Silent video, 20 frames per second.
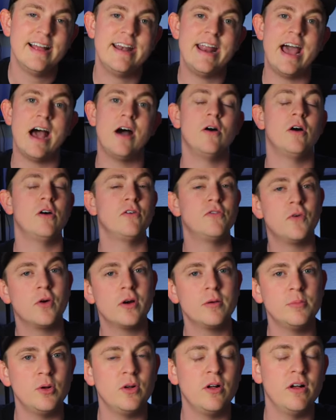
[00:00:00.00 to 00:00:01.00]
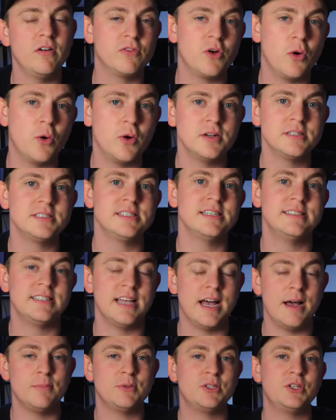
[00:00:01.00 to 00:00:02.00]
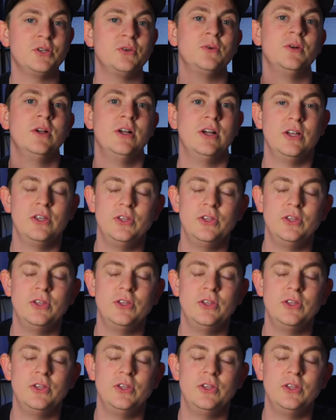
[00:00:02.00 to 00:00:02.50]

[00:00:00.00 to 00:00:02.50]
Now, affordable, of course, is up to